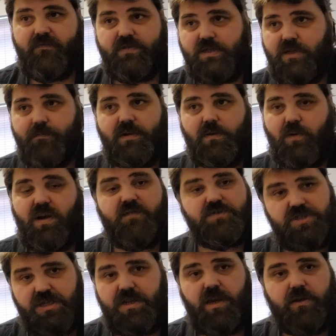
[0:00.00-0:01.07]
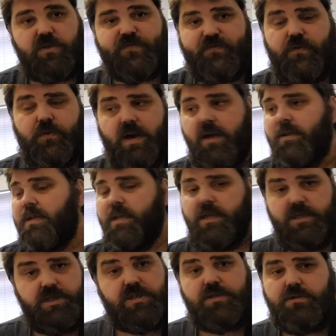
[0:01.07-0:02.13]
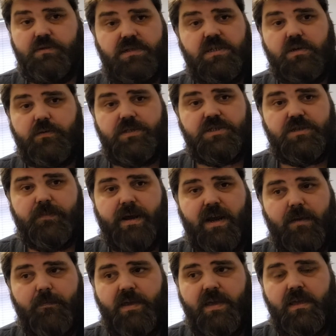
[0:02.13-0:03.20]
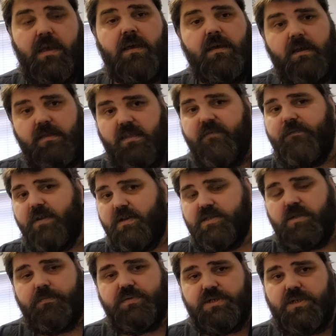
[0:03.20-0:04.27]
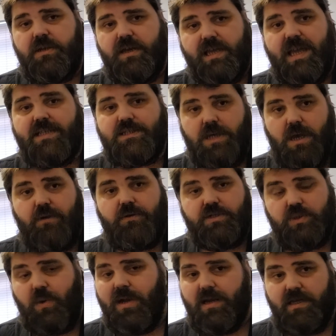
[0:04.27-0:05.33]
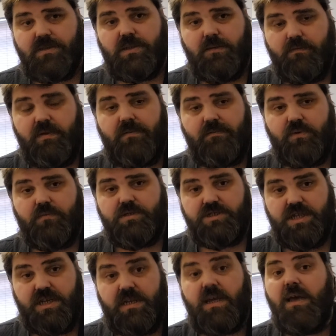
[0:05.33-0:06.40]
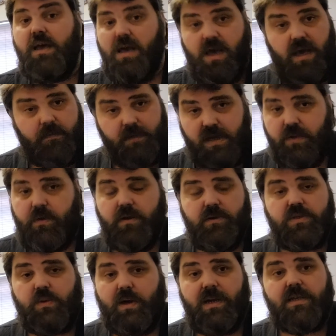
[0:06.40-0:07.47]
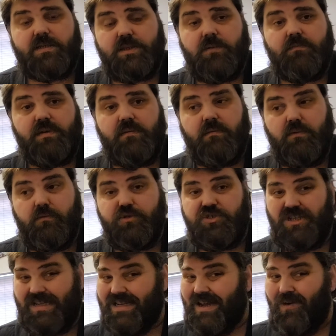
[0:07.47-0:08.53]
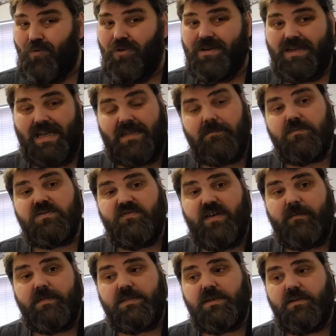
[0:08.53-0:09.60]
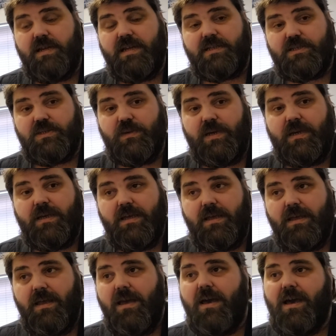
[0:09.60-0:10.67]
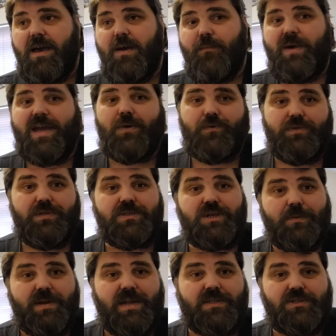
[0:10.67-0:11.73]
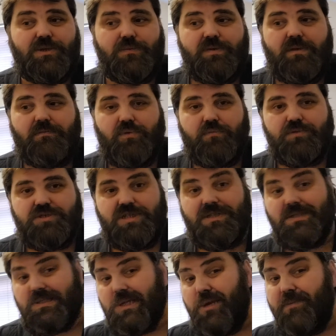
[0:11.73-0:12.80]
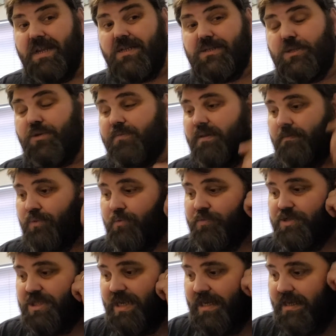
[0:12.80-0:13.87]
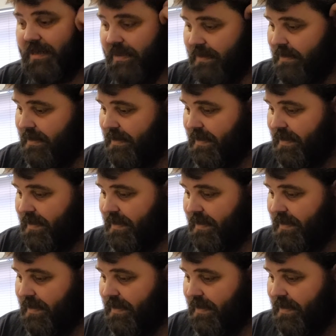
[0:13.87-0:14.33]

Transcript: one. I've told my wife, she knows full well, she knew the deal when she married me. The first opportunity I get to own a Twilight Zone pinball machine, I'm going to own a Twilight Zone pinball machine. I want an Addams Family to go next to it, and I want the Terminator 2 pinball machine. The Terminator 2 pinball machine